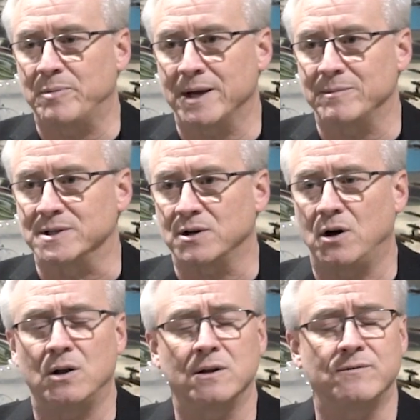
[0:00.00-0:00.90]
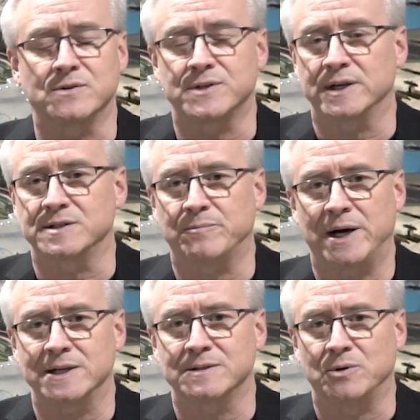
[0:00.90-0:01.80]
payments. All of those things are
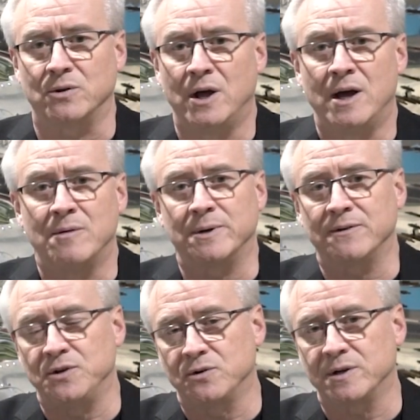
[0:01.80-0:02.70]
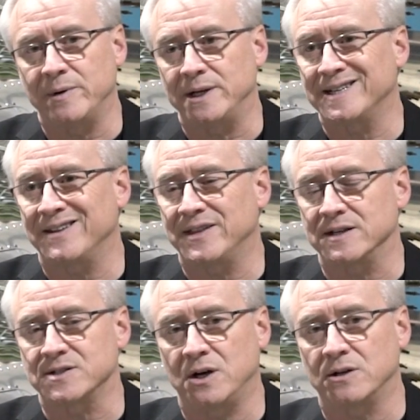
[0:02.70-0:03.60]
possible. But if you commit
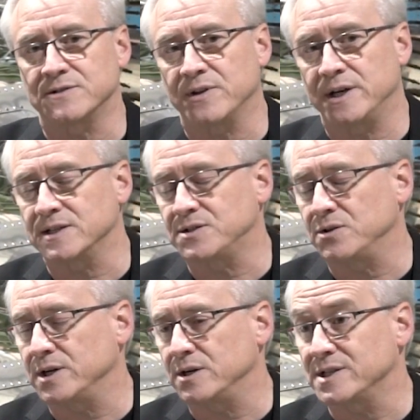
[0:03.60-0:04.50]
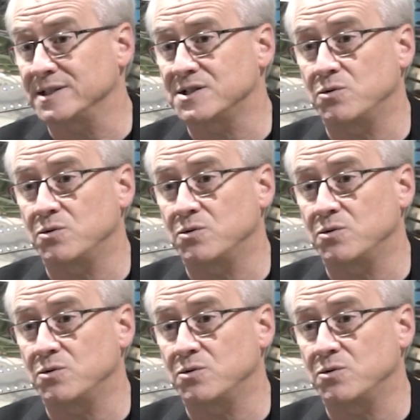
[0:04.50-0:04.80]
$10,000 for the next 2 years, that's